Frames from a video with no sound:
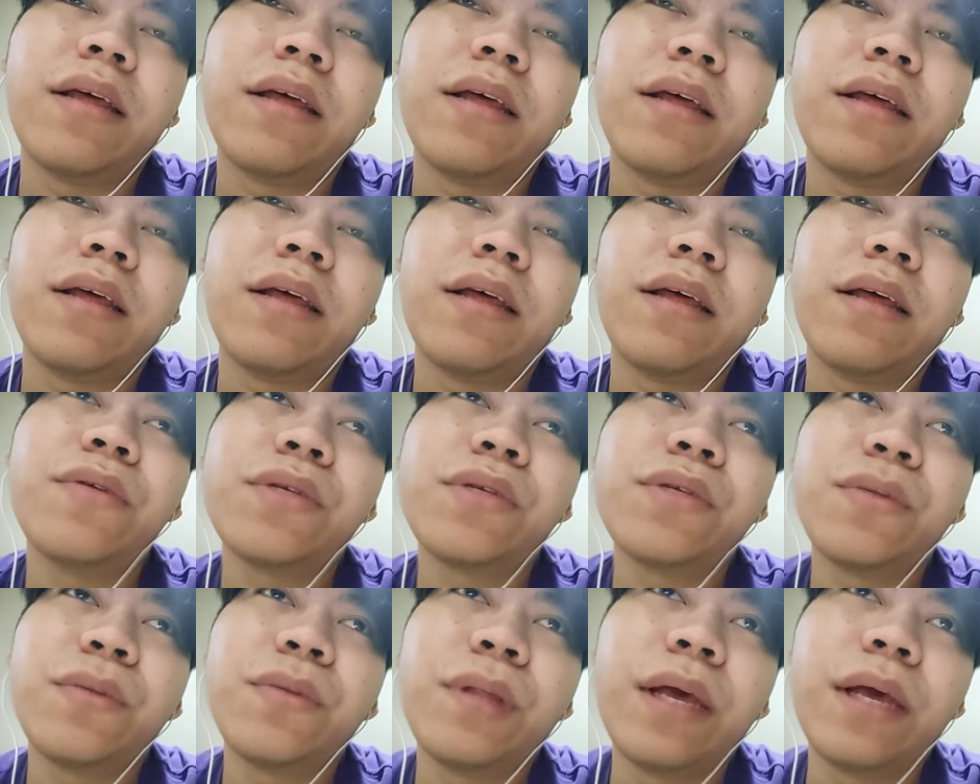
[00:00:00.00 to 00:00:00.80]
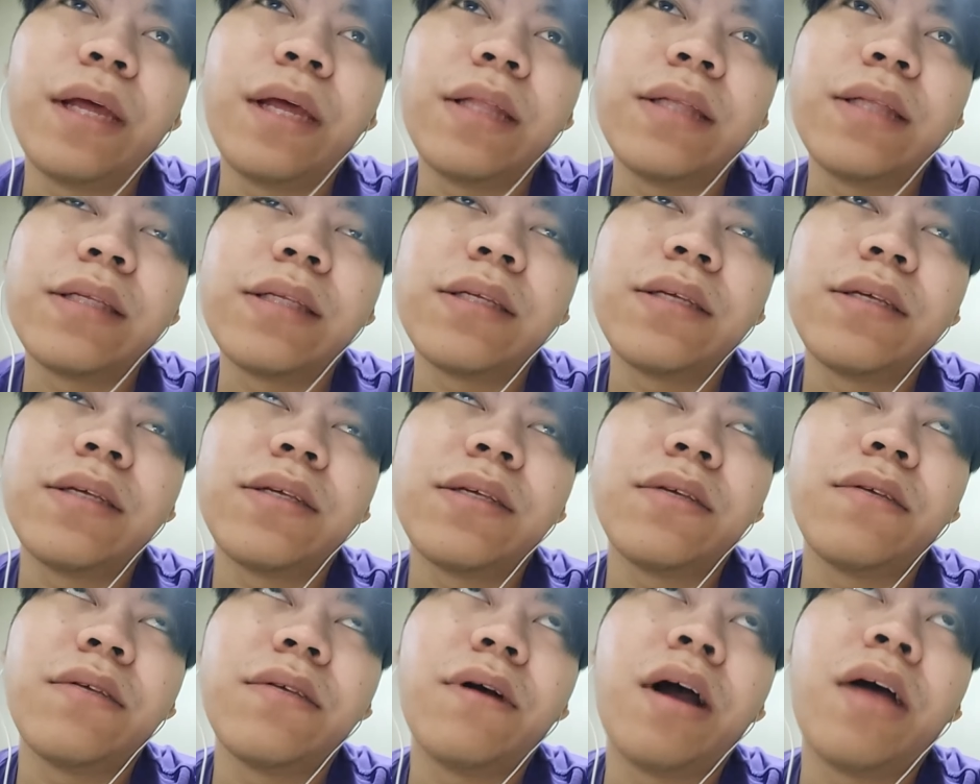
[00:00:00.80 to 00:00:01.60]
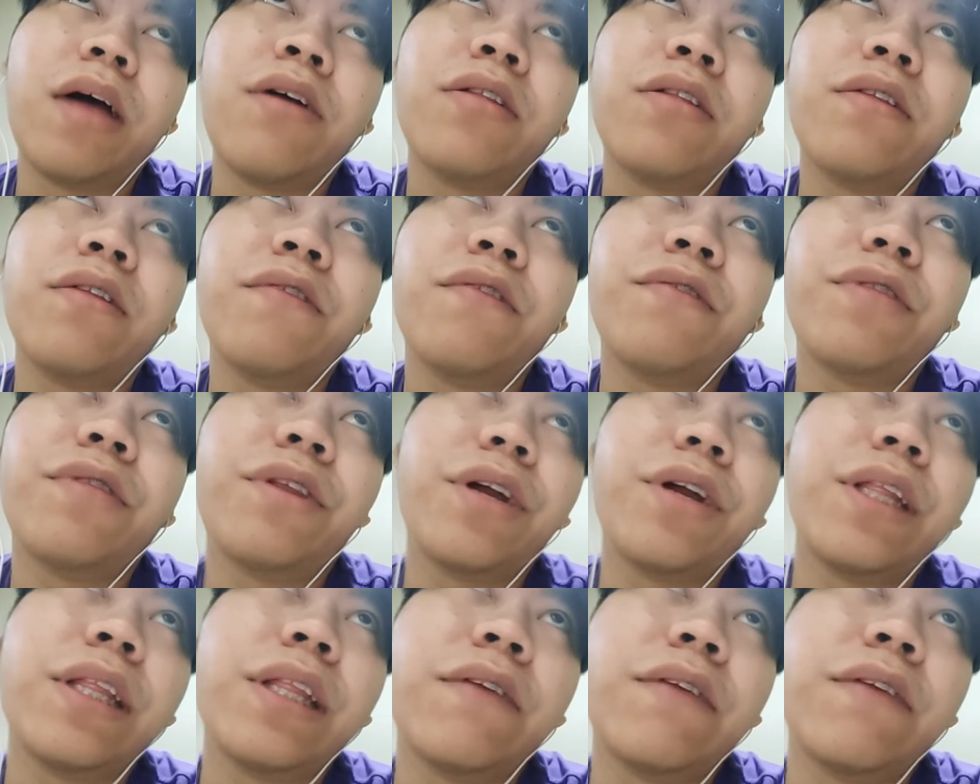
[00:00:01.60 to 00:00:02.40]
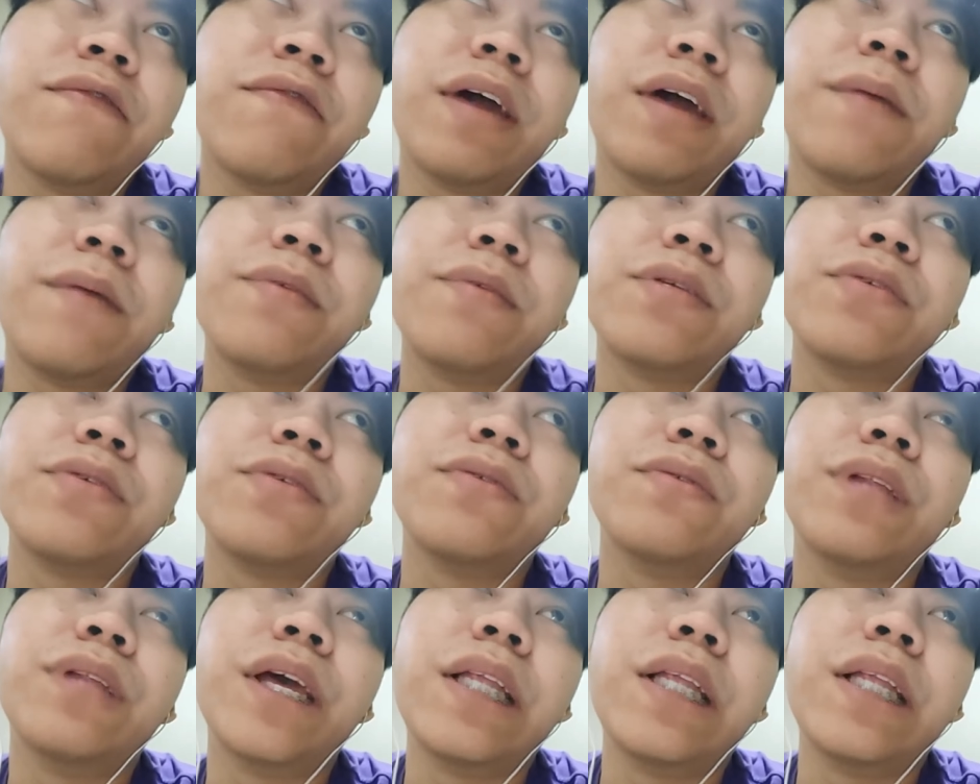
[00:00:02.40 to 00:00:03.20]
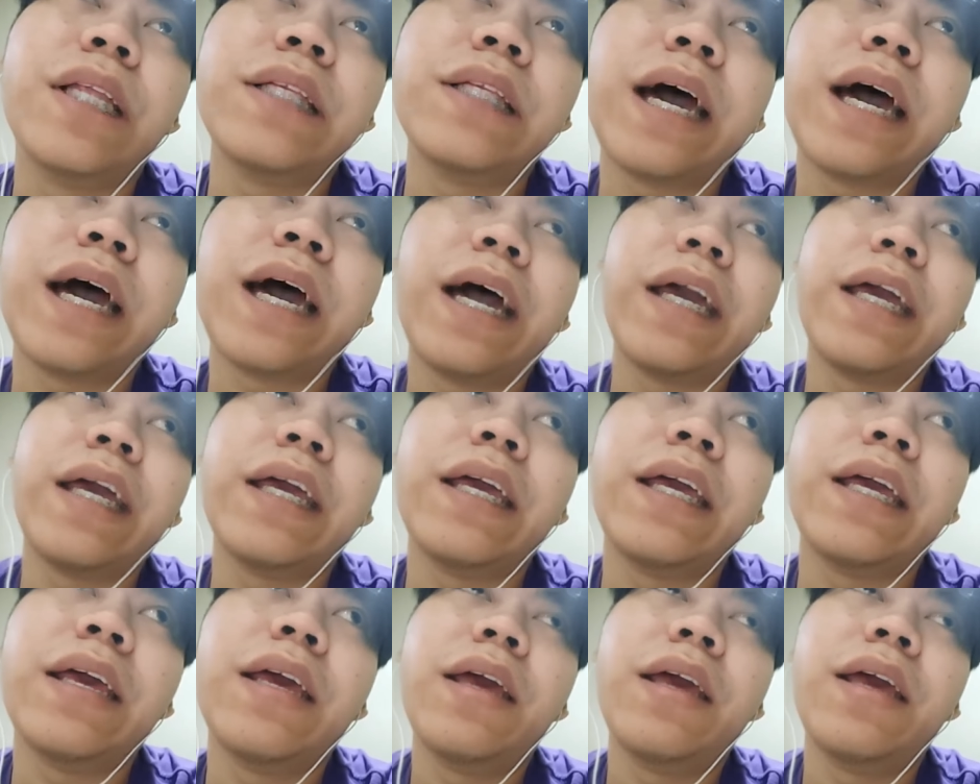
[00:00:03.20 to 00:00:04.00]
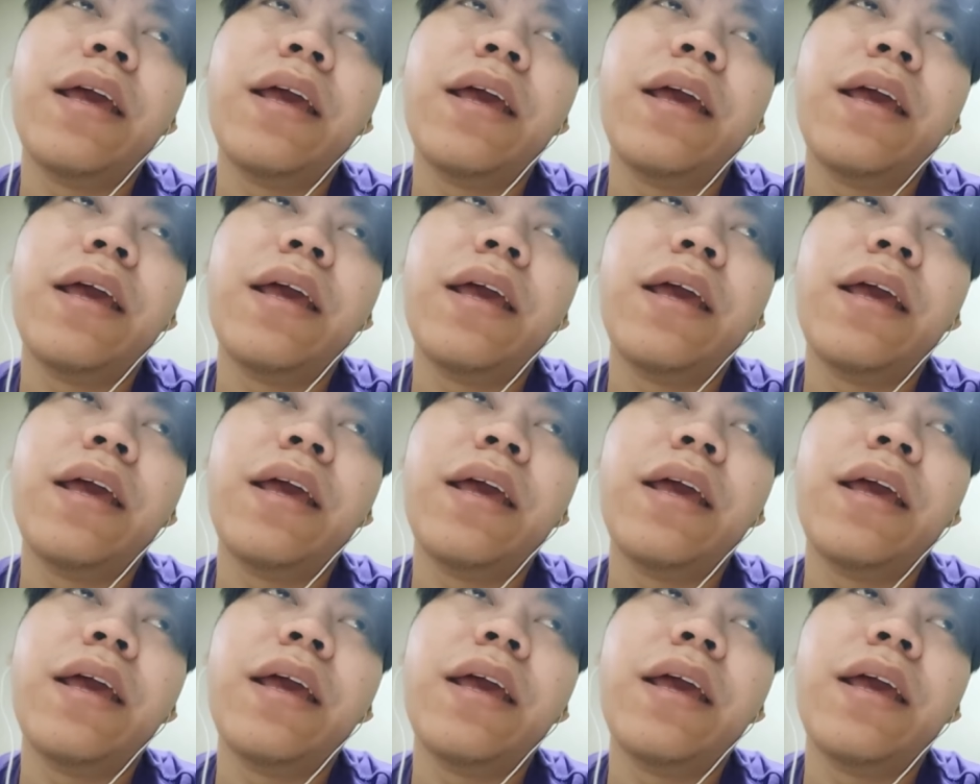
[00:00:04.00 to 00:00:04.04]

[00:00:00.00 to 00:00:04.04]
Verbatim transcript: those students, so out of 35 students, I